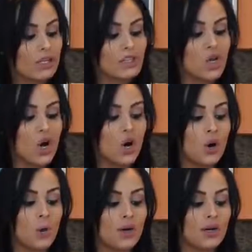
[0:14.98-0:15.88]

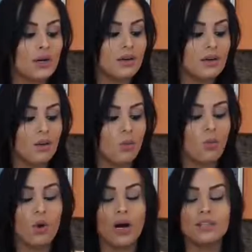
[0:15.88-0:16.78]
So
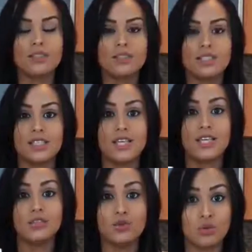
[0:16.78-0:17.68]
what does the
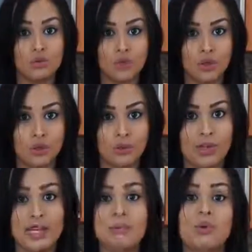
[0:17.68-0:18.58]
tea do for you?
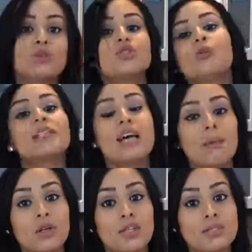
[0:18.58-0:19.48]
It boosts your
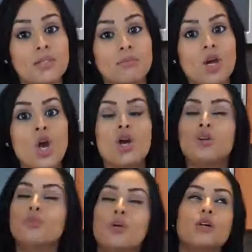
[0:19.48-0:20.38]
metabolism.
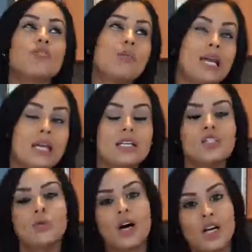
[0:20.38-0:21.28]
You burn from
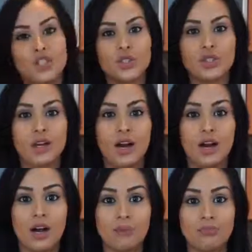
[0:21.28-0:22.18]
80 to 100
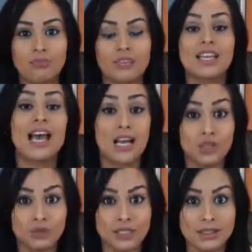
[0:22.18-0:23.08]
um,
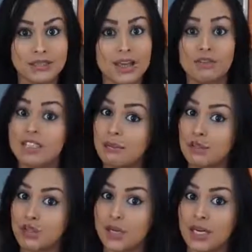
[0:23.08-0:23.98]
calories every
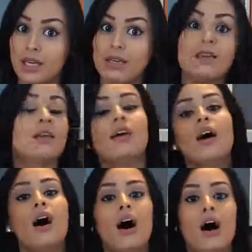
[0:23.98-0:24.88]
time you drink it.
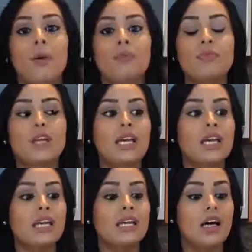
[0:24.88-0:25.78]
Um,
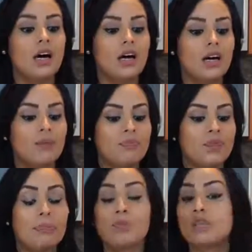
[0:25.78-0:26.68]
it, uh,
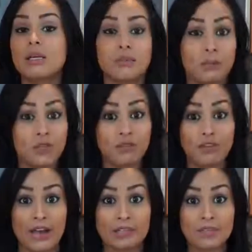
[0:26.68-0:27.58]
it burns abdominal
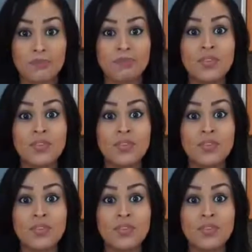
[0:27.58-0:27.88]
fat